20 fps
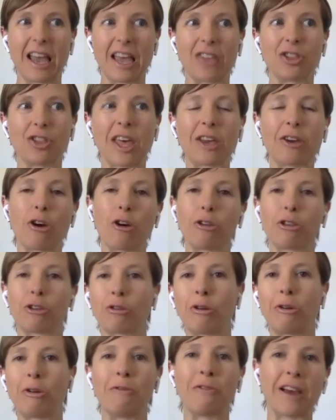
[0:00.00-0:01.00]
they go
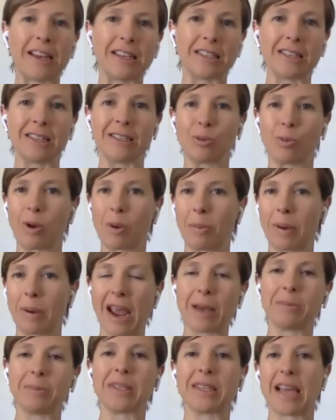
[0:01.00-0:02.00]
through phases where
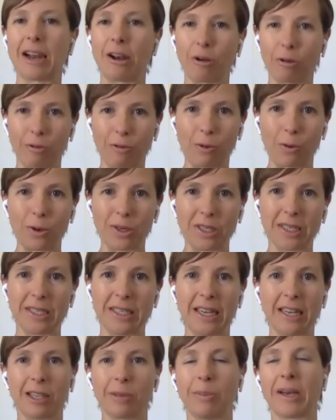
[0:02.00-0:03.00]
perhaps they look forward to
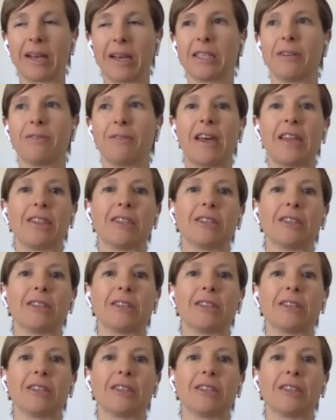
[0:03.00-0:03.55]
death because they've had